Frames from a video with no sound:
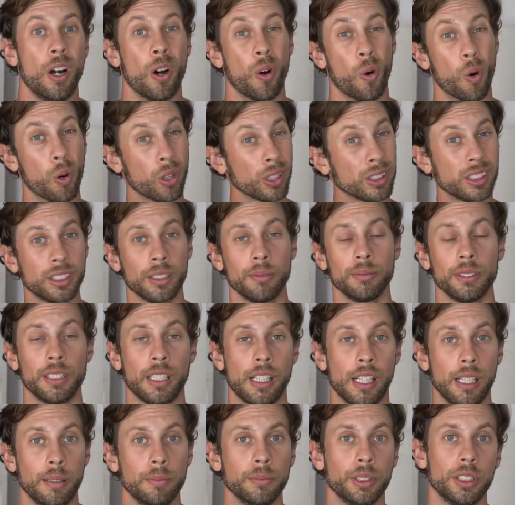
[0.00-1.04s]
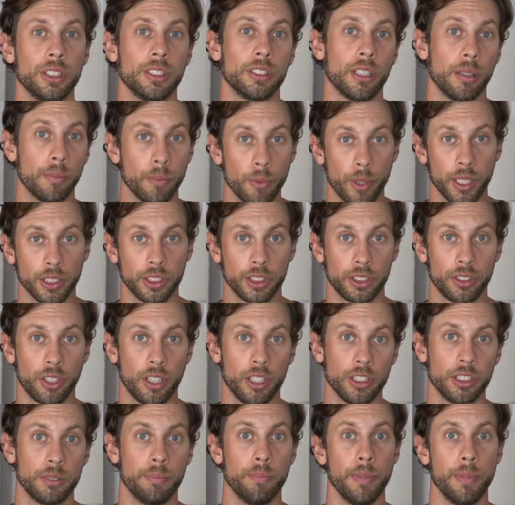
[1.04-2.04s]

Or sometimes some restaurants